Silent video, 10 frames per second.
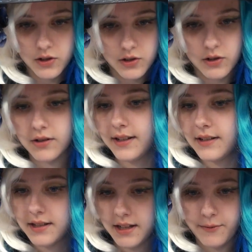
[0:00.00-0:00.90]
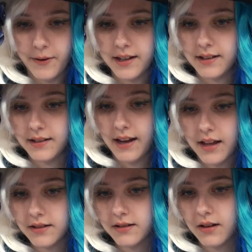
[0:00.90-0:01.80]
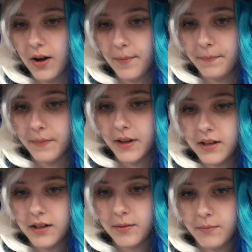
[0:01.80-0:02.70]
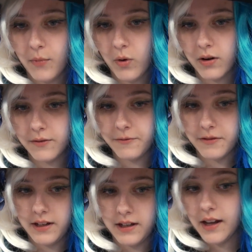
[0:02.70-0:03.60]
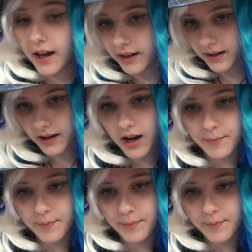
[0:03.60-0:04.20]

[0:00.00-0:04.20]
searching to see if I can get some more of the Gagaga